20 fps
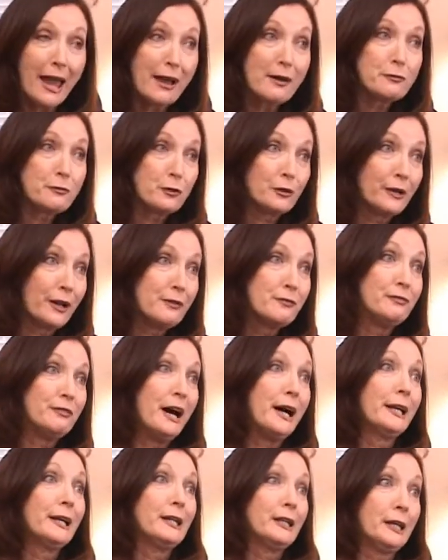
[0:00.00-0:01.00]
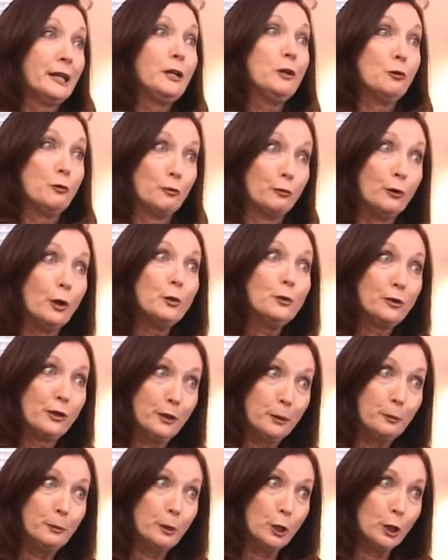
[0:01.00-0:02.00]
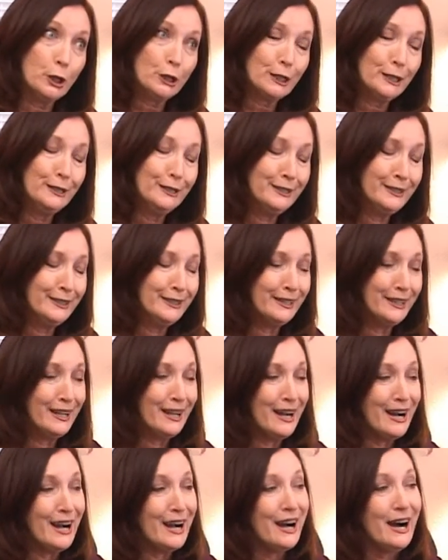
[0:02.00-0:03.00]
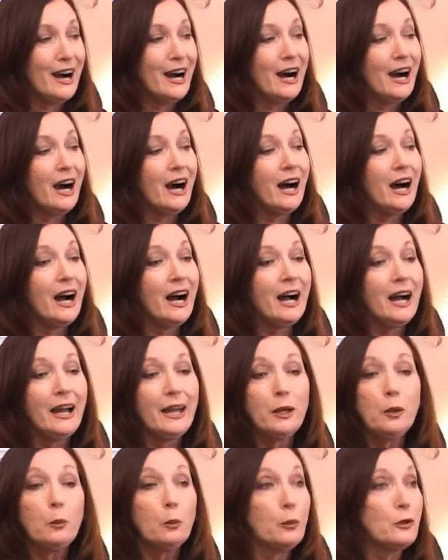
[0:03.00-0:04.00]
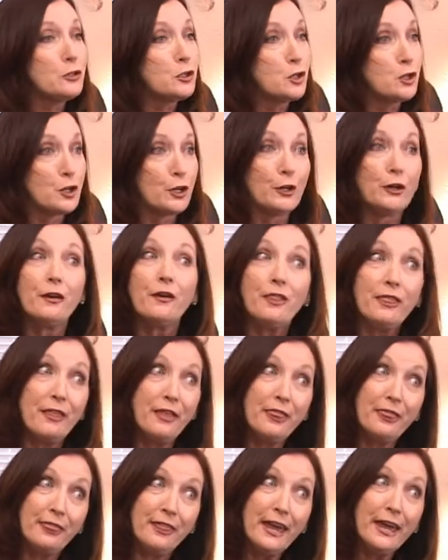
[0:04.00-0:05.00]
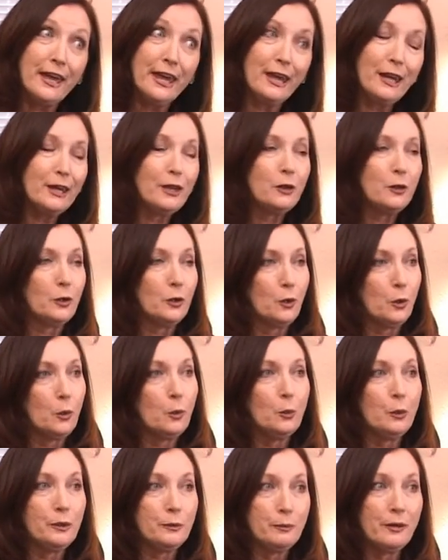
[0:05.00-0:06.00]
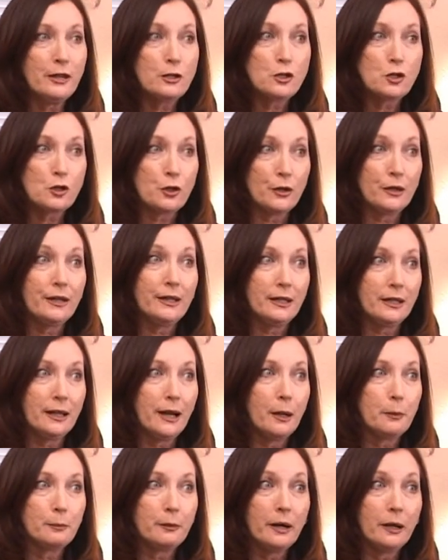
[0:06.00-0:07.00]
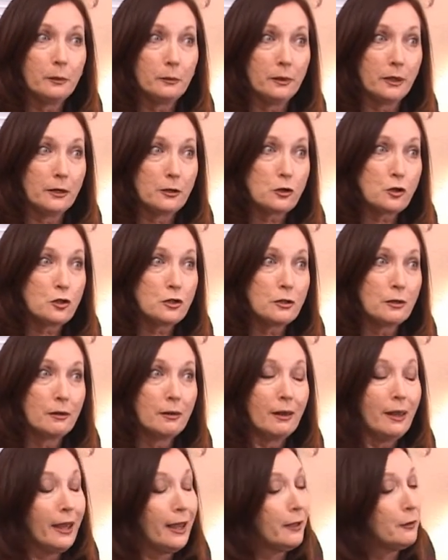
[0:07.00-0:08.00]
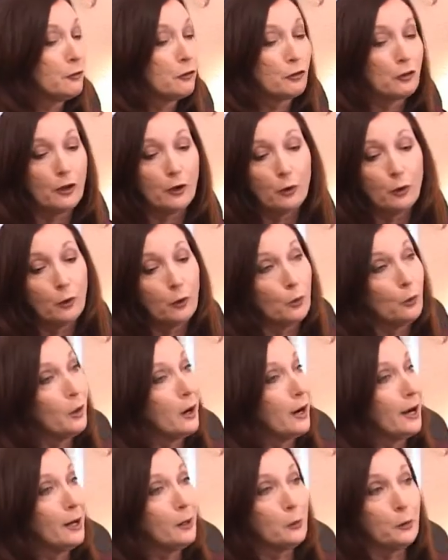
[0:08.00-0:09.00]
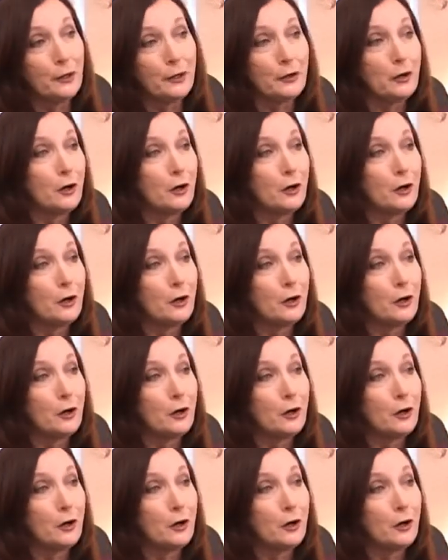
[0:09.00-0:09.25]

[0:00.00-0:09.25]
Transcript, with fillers: after I finally wrote the book, I was sure that they would make sure it got published. And so I went